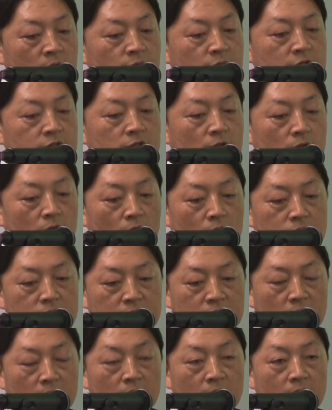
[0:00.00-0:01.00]

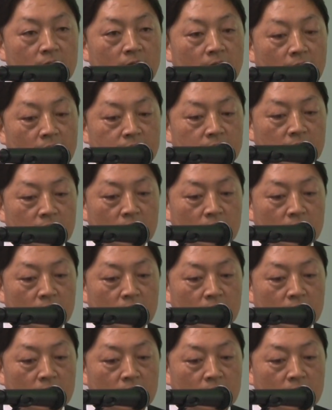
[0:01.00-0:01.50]
physiological and the